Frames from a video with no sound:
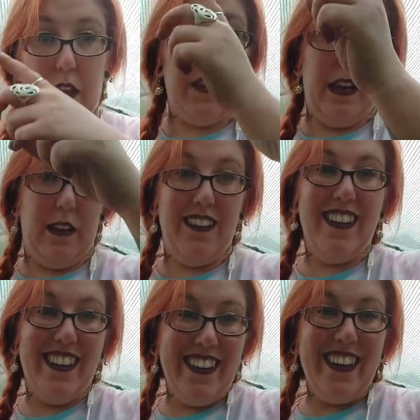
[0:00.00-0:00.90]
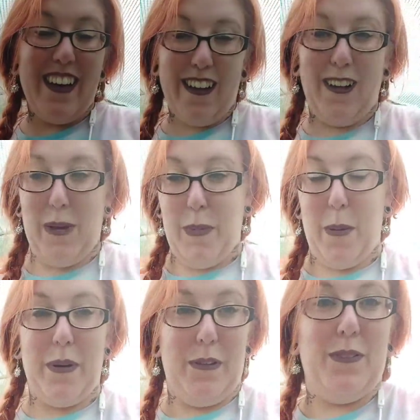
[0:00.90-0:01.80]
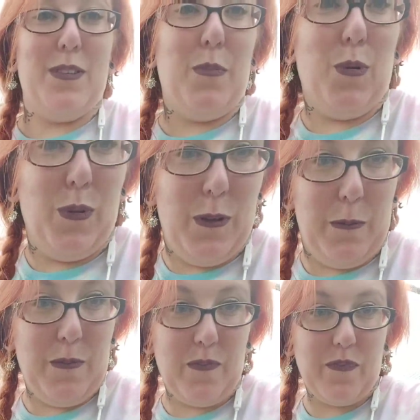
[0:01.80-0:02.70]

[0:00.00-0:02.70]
can then climb up and it will support them.